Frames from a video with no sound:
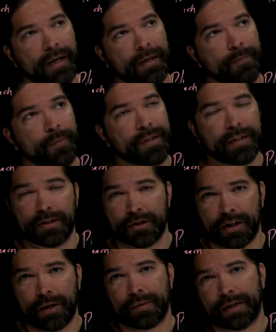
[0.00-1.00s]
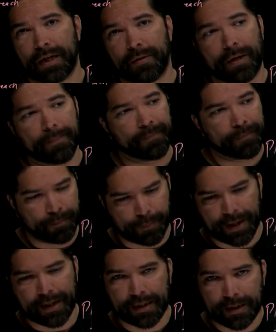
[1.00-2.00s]
with the Ishikawa diagram,
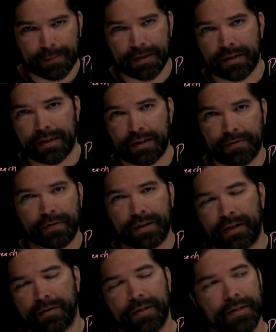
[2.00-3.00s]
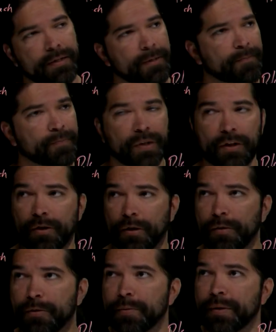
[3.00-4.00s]
bucket them into the different areas. Go
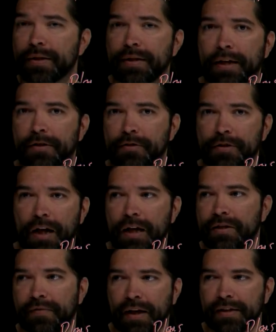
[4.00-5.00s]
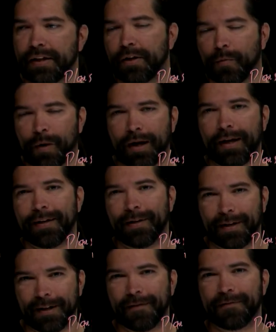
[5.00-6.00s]
through this exercise of asking why
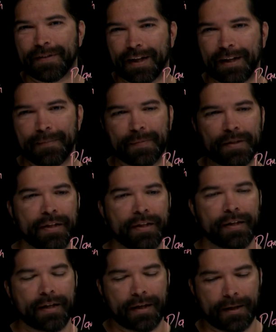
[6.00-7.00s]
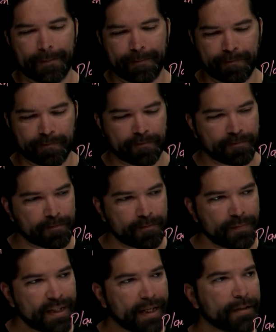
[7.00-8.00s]
enough times, and
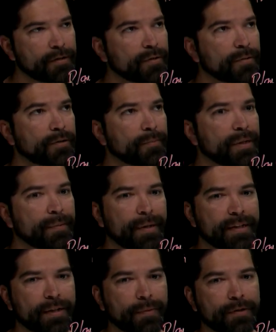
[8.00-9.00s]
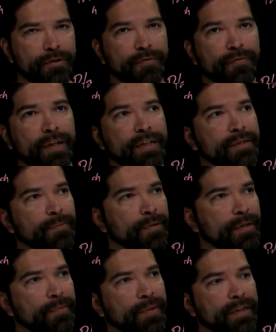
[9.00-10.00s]
you'll be amazed at what you find. Some
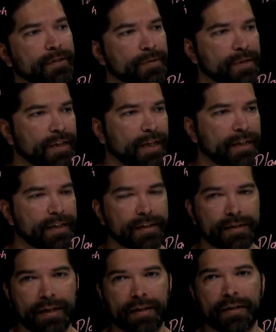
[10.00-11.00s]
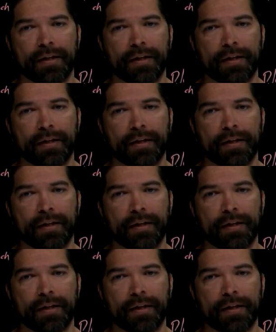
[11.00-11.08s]
really, really interesting ideas that,